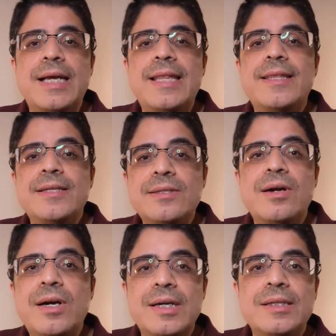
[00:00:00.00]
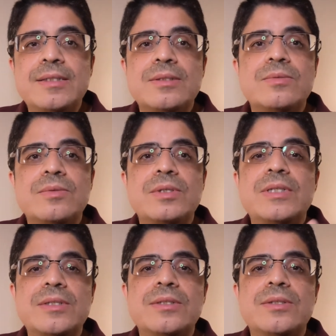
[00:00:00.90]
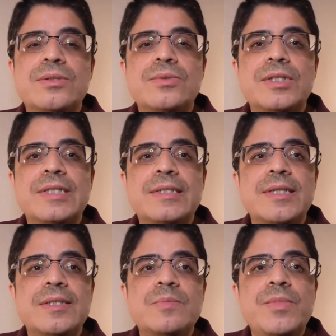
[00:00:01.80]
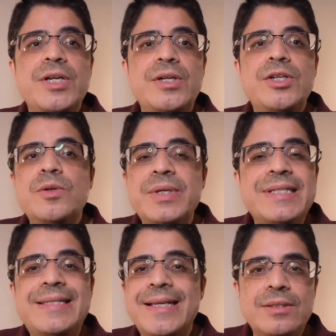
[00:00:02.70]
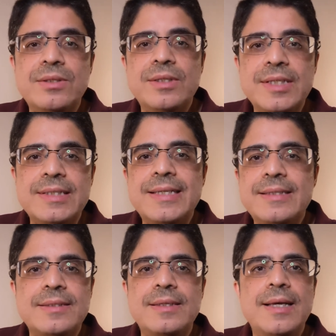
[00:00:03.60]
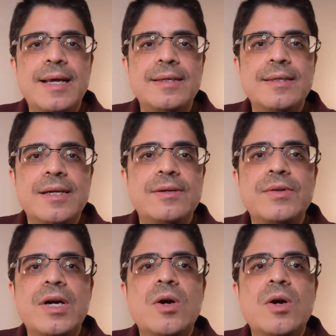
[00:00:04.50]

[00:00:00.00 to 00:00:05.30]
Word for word: And this heart, listen, this is the source, he says, mere human gentleness is not enough.